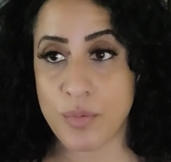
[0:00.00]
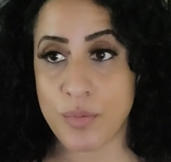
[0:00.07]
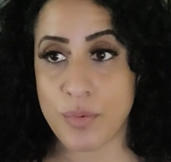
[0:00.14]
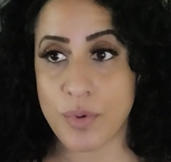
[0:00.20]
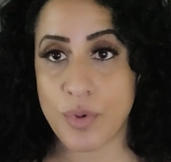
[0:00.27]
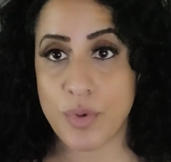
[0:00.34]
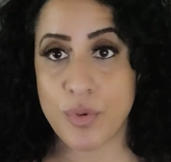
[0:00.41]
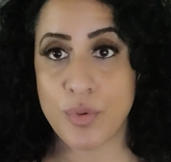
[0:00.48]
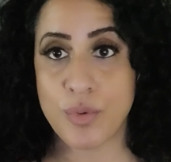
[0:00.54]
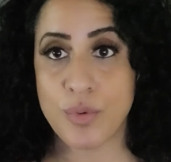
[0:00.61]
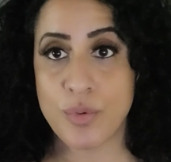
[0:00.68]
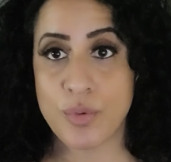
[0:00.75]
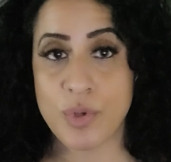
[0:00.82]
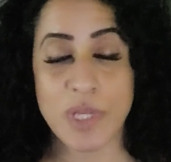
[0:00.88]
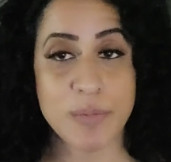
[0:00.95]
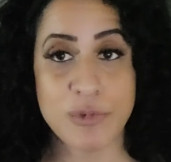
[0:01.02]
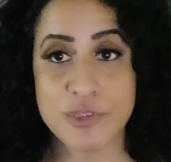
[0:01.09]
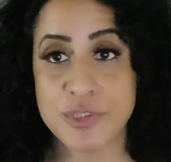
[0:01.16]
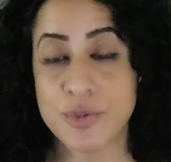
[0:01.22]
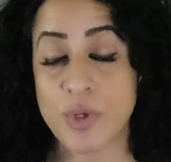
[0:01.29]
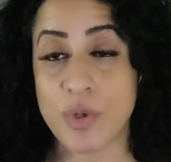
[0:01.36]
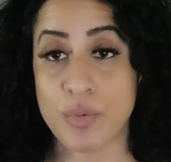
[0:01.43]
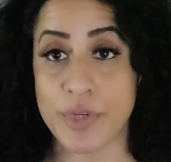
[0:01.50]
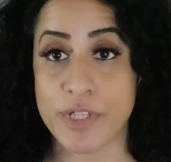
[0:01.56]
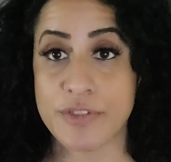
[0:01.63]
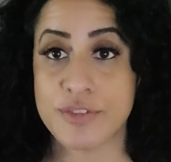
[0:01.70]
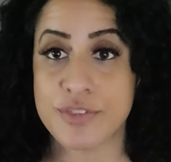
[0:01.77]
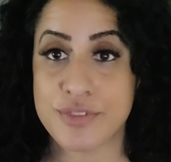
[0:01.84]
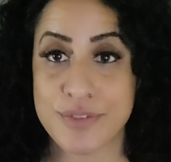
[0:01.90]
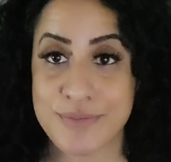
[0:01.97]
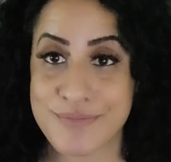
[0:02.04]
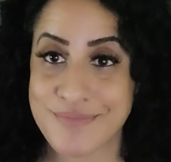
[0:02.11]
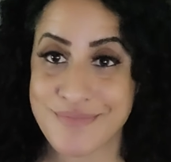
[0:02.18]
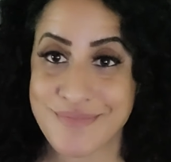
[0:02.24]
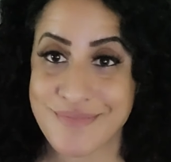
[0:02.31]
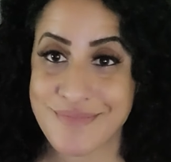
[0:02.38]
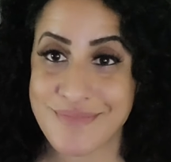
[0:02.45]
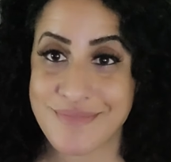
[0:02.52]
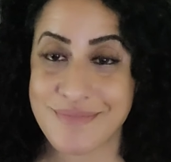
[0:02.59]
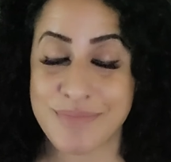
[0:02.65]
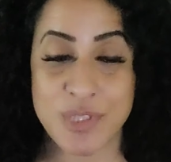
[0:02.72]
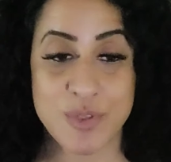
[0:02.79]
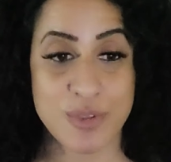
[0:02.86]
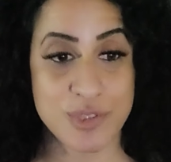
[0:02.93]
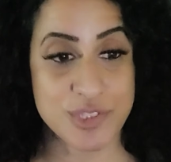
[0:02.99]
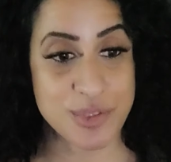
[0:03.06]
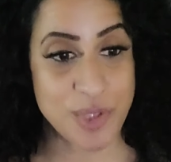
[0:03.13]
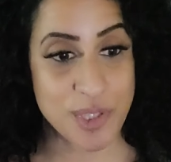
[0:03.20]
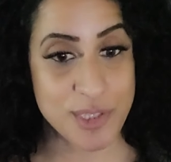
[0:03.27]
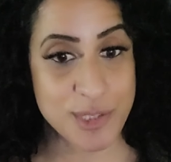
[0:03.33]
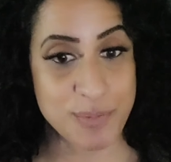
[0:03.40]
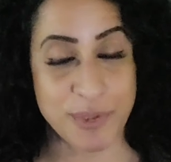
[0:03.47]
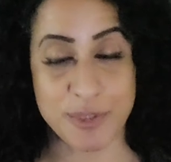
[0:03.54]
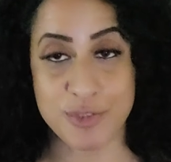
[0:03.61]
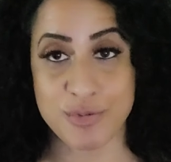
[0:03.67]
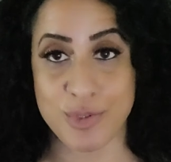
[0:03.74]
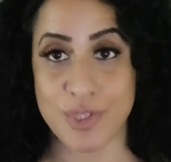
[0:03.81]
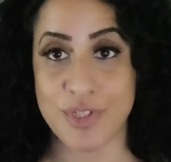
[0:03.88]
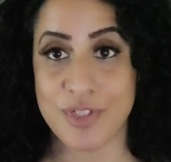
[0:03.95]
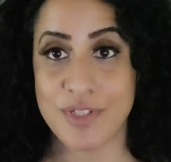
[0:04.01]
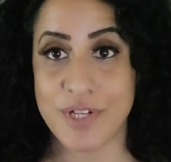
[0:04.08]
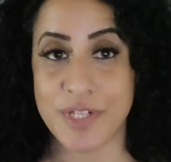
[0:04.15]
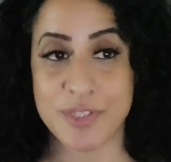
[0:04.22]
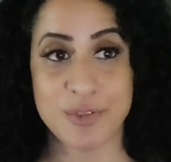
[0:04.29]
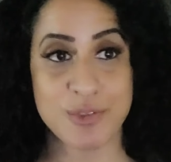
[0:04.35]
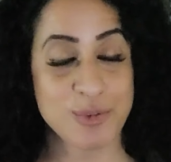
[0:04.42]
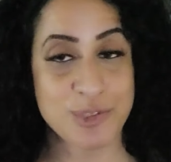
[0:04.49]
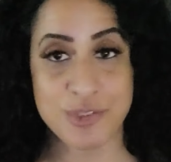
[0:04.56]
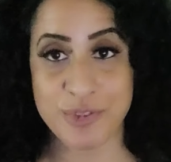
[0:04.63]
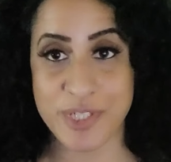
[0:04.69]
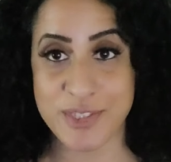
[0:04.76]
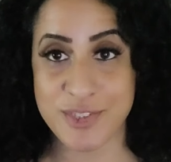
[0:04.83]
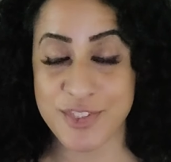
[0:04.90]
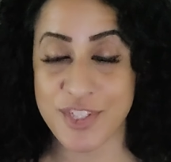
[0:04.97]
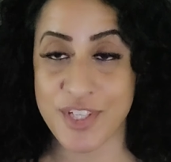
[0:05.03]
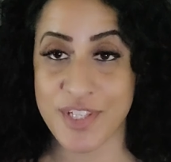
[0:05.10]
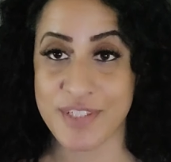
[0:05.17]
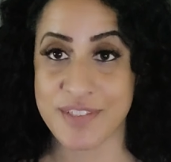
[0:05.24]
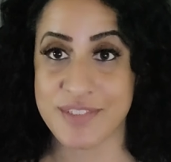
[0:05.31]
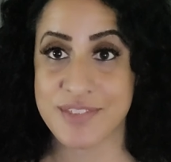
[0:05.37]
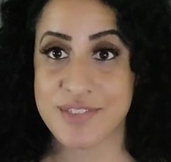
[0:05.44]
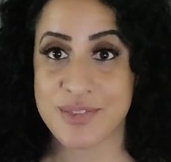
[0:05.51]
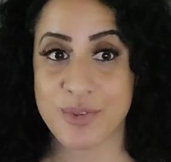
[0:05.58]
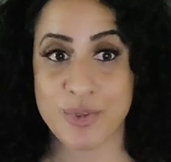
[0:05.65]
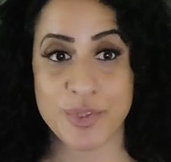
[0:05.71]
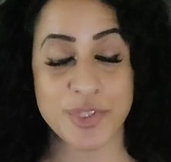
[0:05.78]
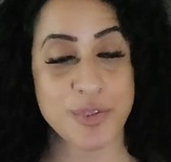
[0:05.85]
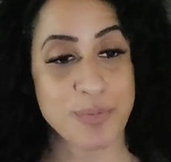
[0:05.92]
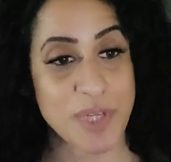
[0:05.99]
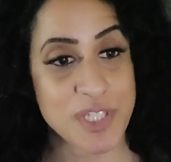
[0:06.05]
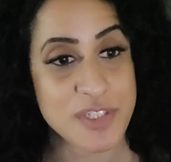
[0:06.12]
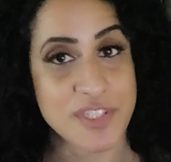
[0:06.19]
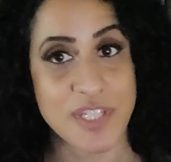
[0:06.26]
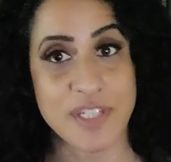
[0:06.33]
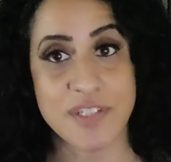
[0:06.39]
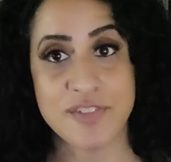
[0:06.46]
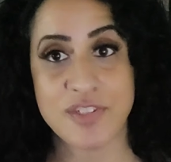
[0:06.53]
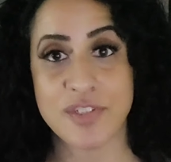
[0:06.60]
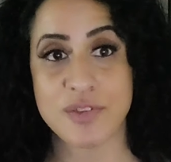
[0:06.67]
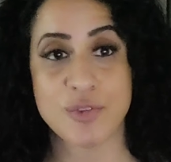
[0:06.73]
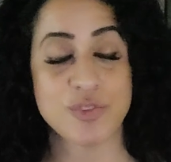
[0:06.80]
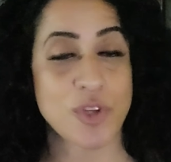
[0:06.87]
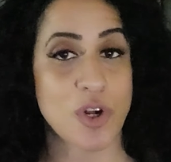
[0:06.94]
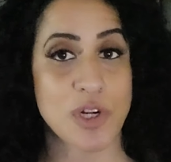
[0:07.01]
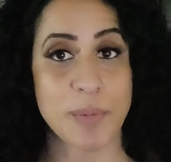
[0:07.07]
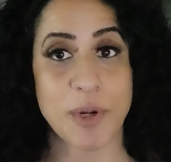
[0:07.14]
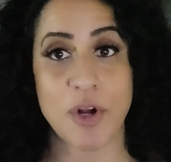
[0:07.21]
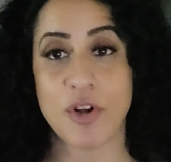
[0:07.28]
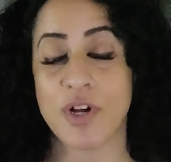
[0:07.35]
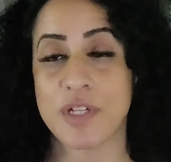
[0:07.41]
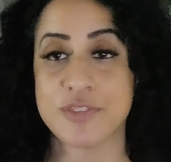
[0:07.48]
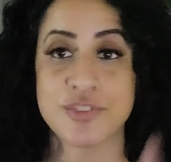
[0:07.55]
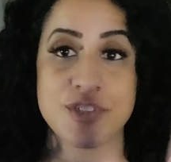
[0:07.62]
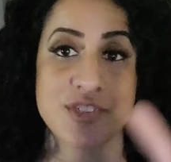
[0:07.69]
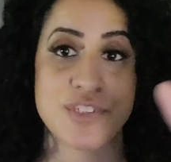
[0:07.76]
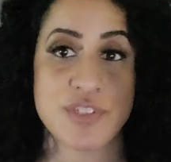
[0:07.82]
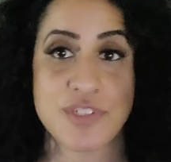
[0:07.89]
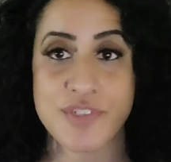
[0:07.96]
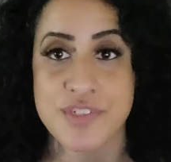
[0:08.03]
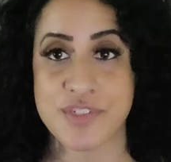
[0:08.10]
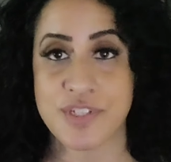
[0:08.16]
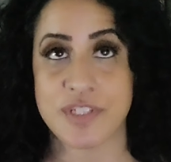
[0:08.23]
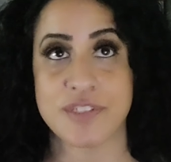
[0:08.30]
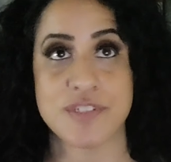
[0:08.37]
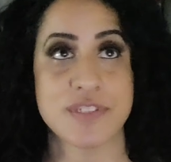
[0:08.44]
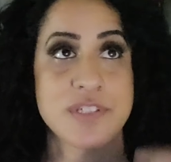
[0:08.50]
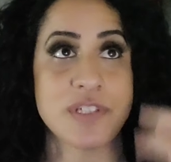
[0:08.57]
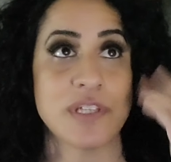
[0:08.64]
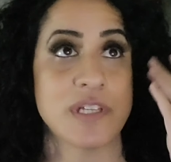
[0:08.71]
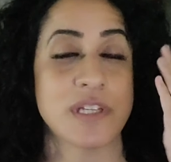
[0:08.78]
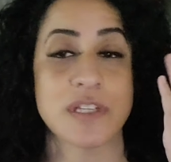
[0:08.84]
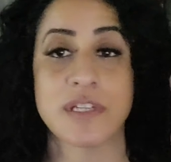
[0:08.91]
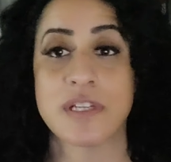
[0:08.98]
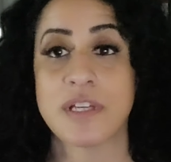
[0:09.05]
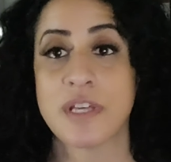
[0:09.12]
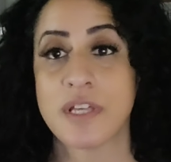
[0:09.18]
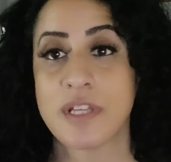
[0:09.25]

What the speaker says: who labels you a witch because you are spiritual and you do strange things, or you meditate and you talk about consciousness and seeing